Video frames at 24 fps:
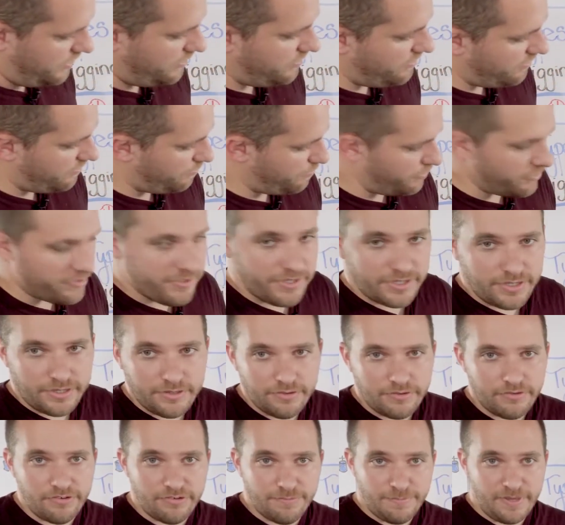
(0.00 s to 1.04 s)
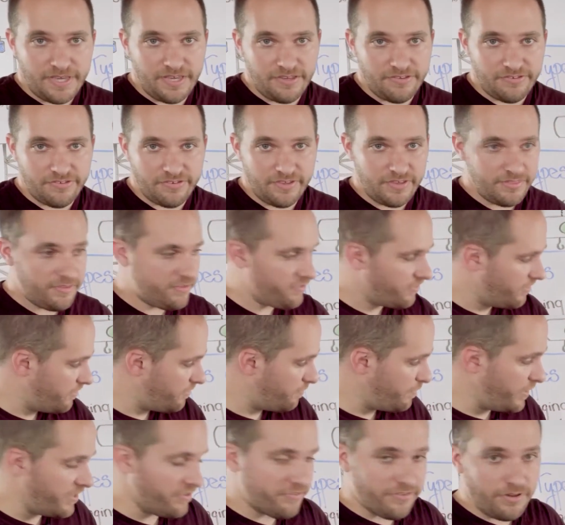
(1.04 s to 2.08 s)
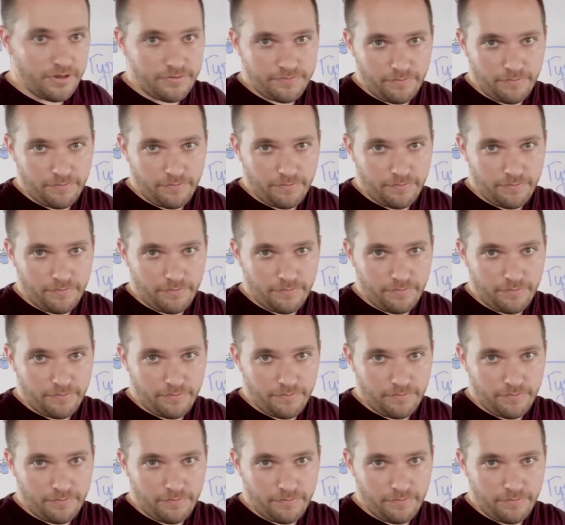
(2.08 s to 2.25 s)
in this particular space, and this is based